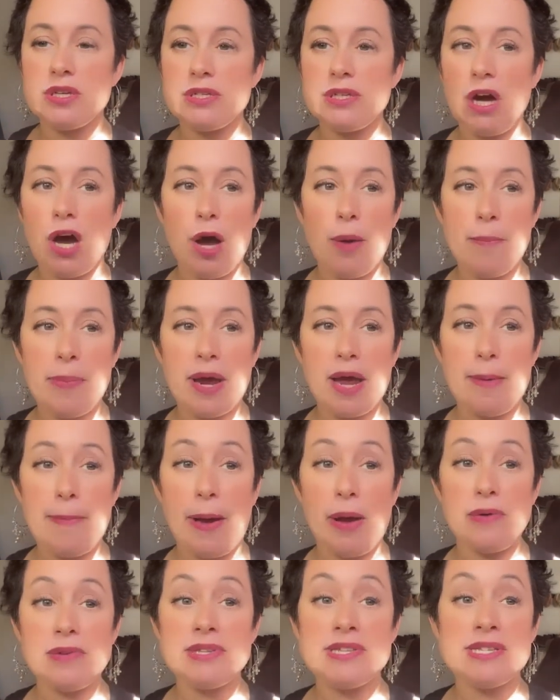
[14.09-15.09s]
the topic
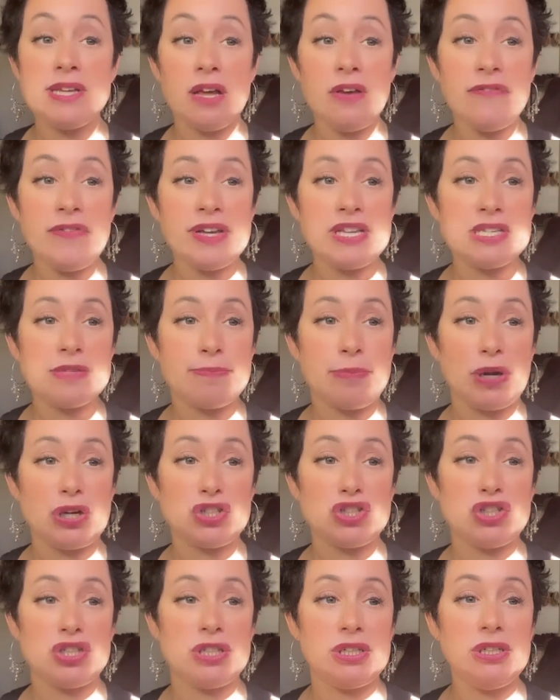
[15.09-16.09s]
about
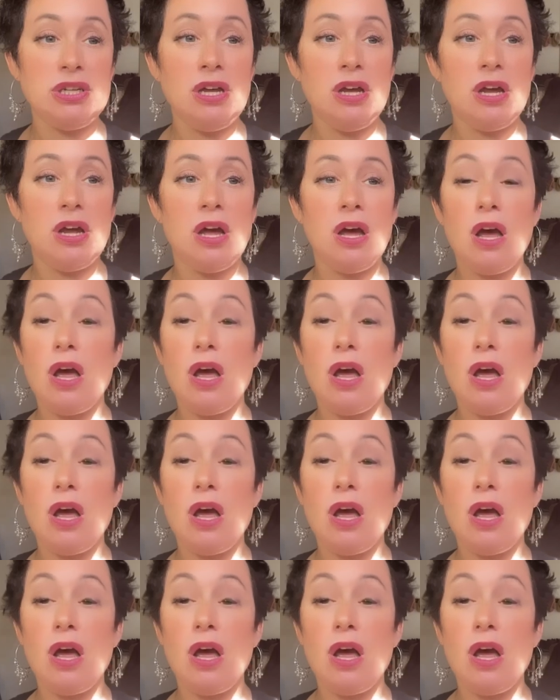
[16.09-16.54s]
self-expression,